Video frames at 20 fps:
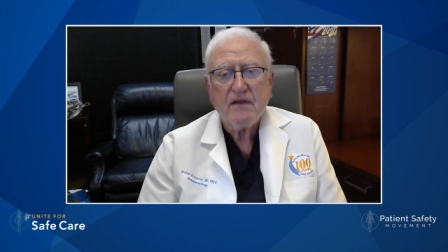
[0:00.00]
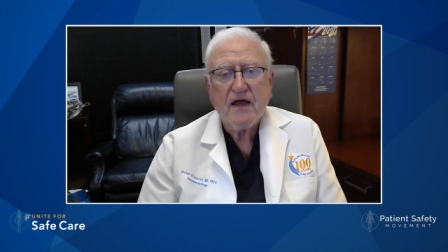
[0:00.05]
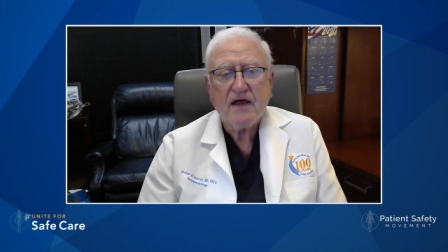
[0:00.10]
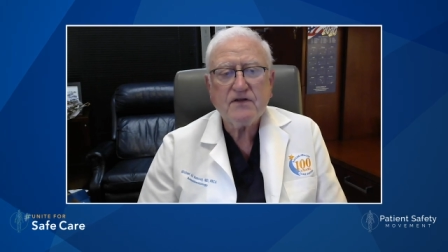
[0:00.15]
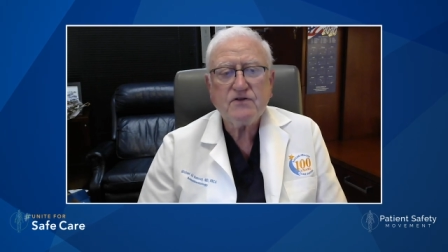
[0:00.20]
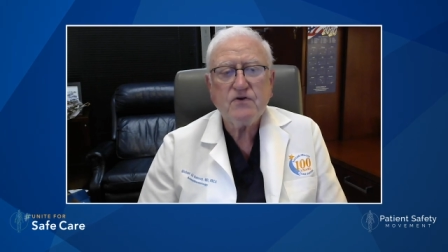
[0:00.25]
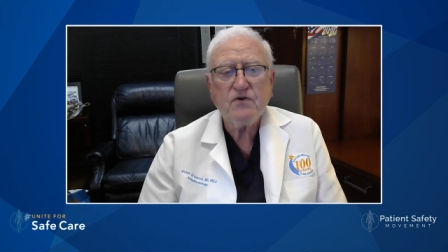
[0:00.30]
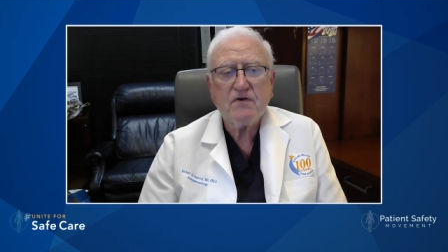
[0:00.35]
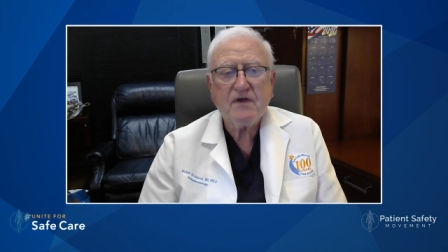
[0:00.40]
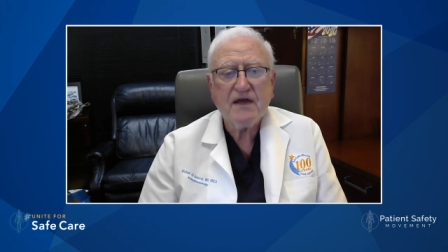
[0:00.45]

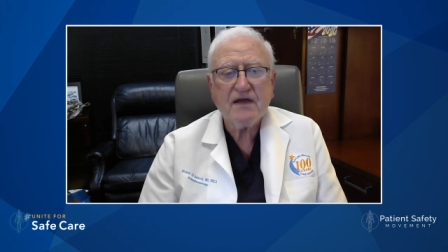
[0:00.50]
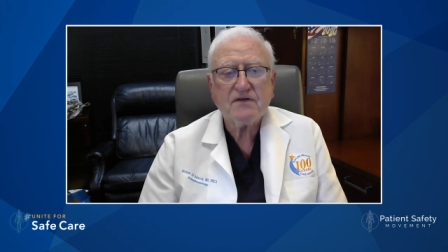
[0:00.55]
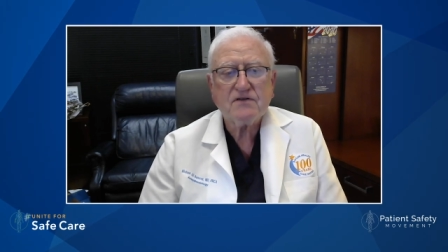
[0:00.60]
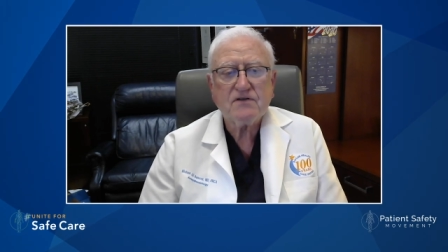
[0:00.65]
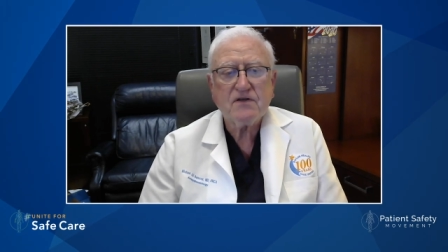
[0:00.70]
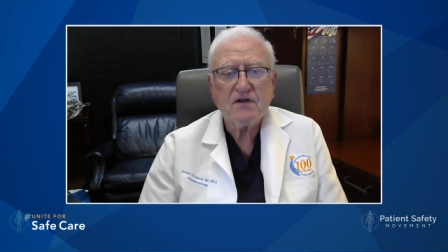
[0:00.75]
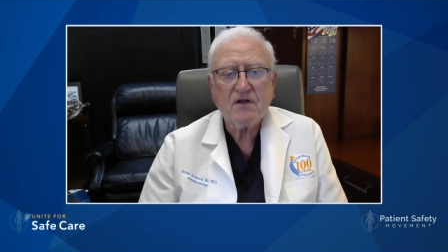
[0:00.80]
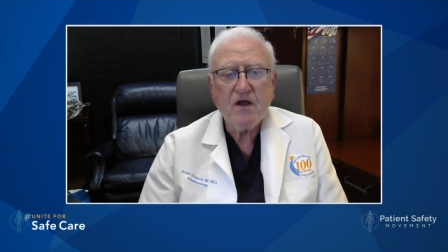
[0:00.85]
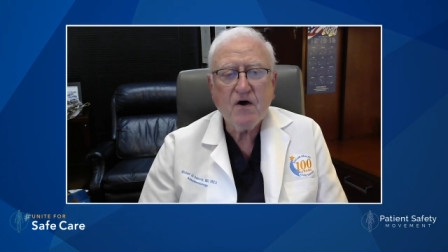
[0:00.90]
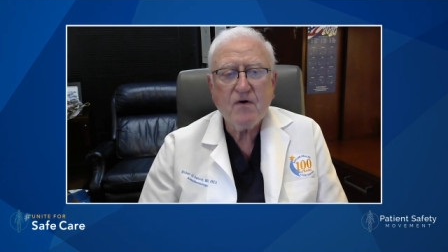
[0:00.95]
As you get
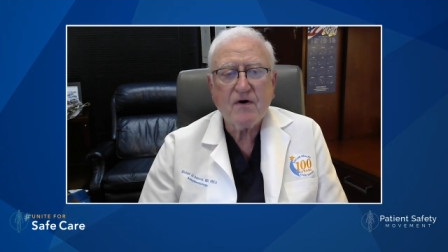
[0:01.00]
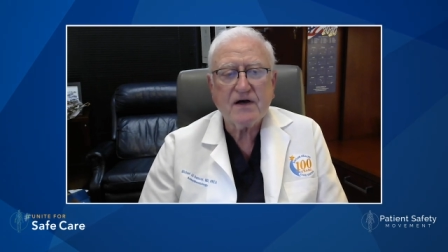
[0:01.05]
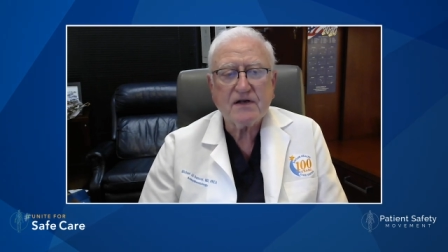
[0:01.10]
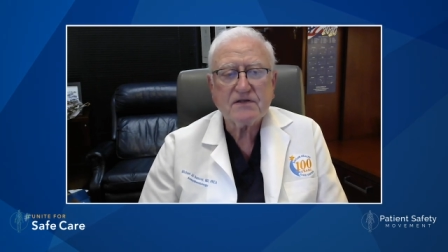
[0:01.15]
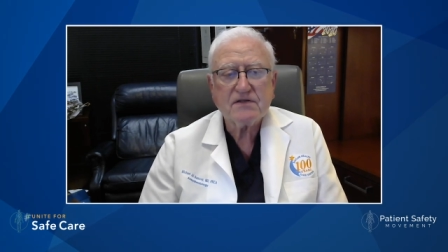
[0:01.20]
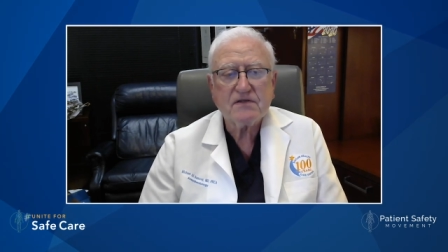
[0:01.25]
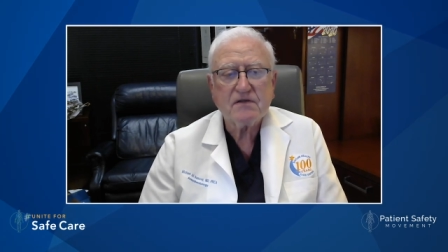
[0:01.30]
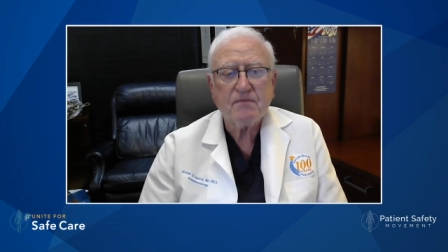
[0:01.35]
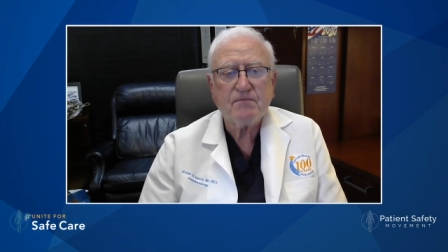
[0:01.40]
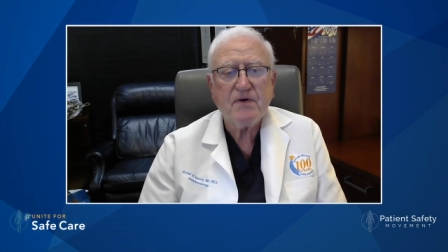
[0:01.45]
to know
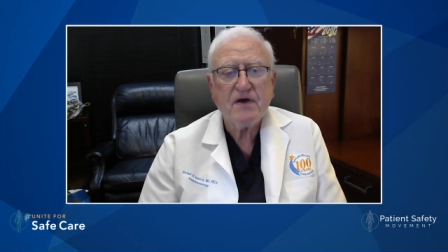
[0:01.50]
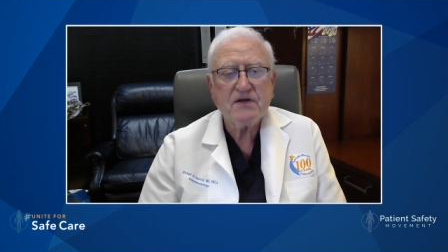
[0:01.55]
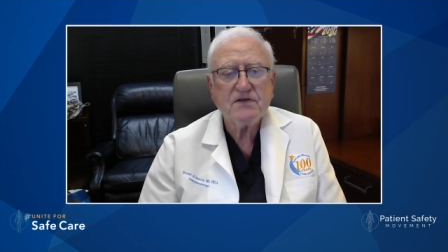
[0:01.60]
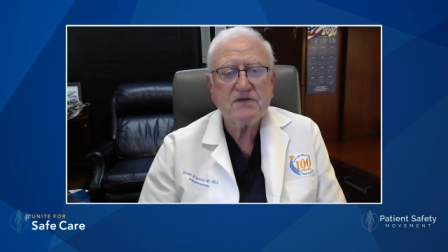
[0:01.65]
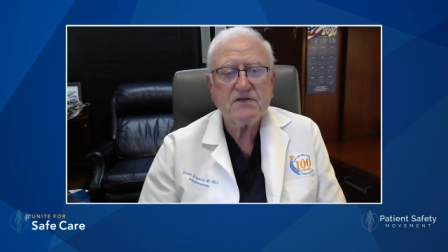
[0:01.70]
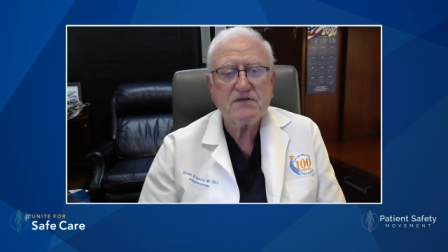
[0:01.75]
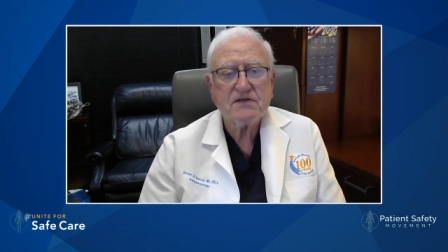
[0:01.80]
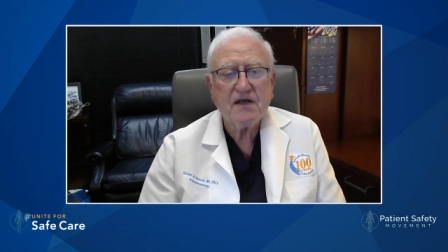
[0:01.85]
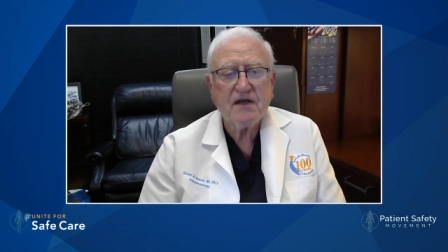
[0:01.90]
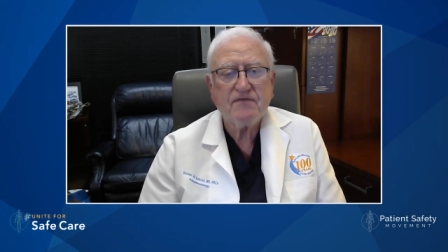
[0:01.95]
us, the
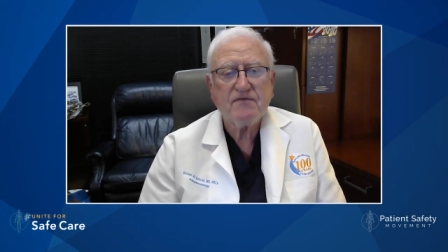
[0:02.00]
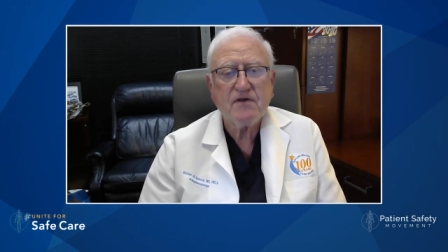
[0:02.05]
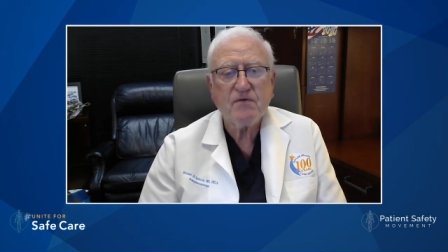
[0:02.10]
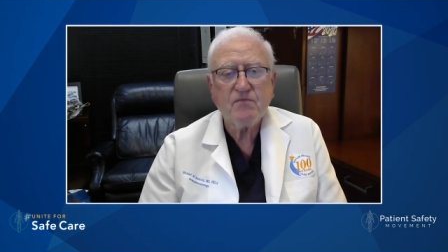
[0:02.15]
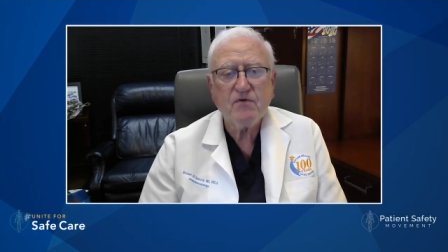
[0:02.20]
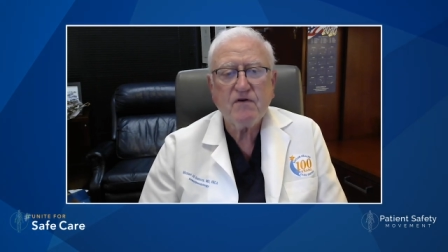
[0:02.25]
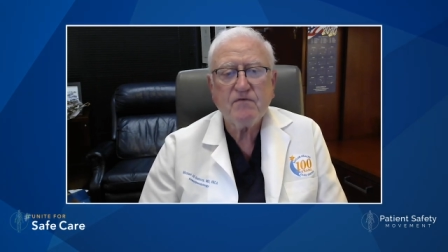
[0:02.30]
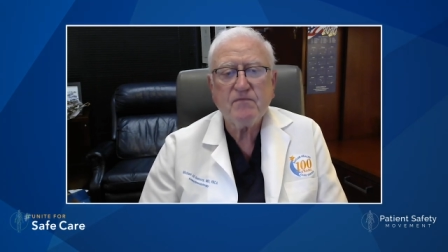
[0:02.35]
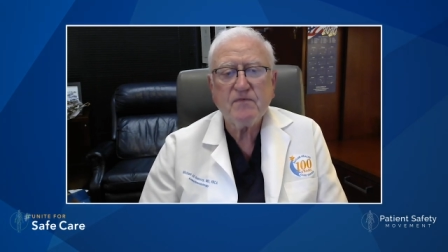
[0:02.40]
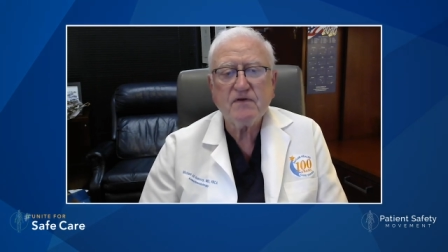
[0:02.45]
Patient Safety
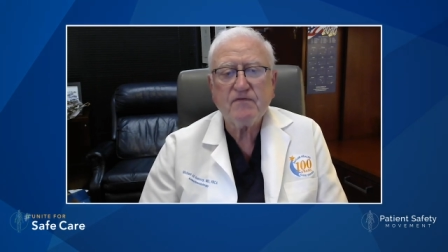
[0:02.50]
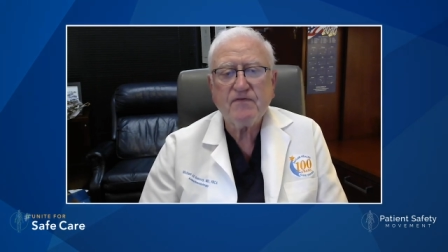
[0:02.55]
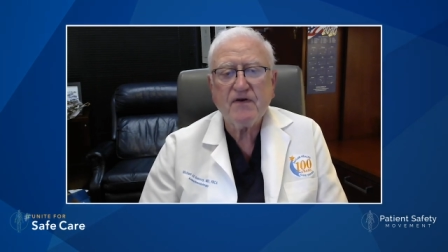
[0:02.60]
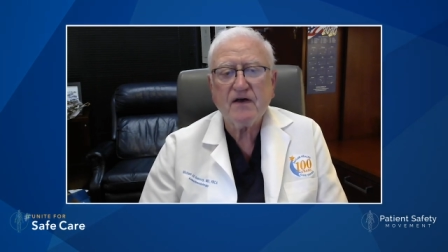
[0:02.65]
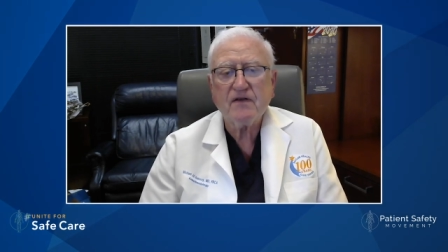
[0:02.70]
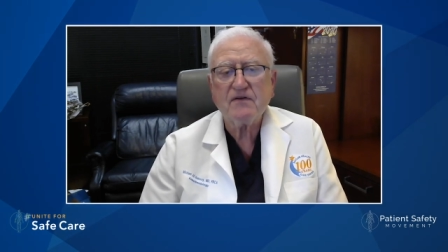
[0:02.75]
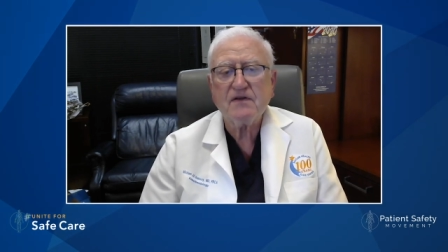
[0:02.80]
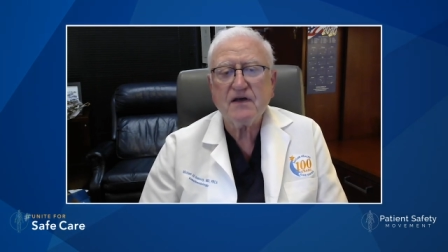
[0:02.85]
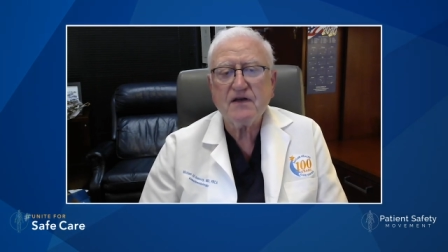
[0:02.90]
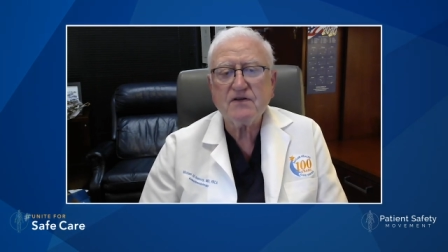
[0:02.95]
Movement
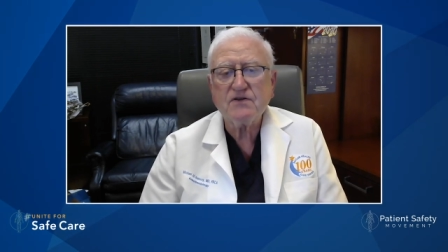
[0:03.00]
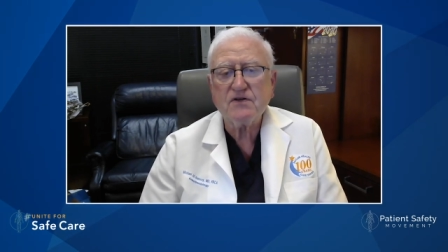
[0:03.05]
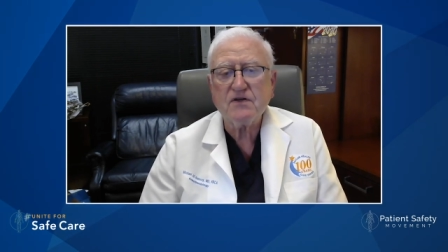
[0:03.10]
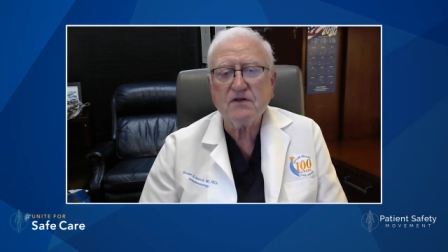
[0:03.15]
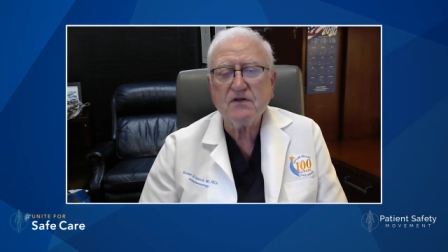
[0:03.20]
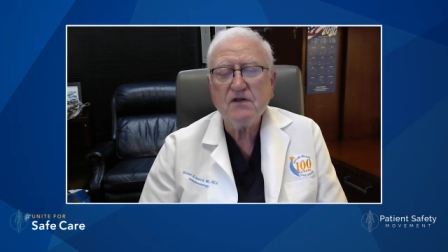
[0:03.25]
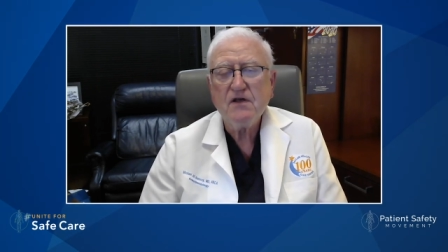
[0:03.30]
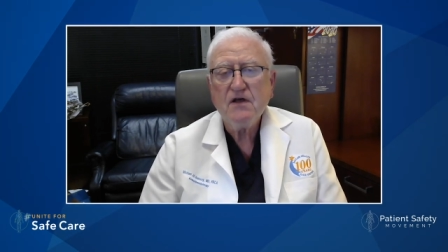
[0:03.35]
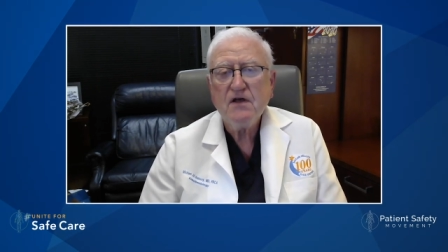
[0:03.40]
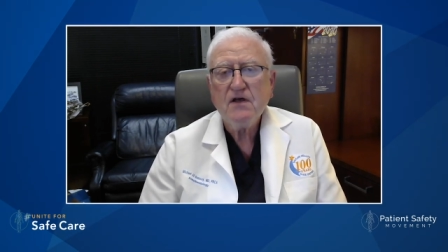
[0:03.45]

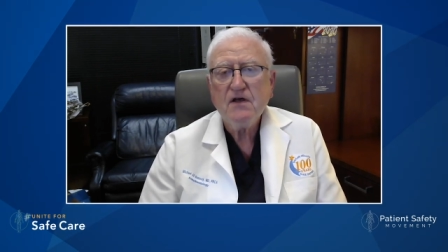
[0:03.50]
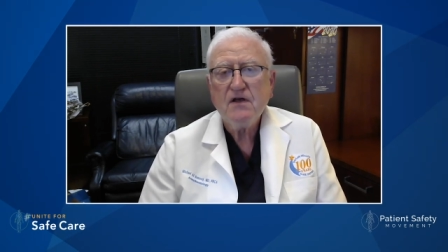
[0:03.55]
Foundation,